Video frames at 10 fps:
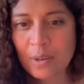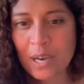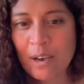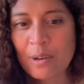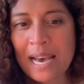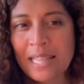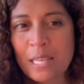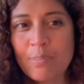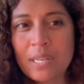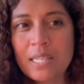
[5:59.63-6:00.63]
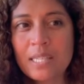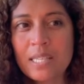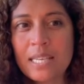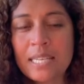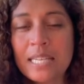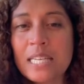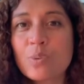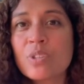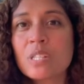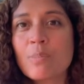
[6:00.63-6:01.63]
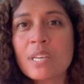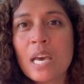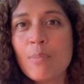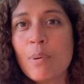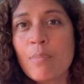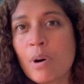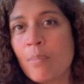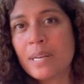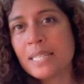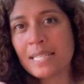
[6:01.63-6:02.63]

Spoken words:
I had the ability in Leeds. Once I became a mum, I didn't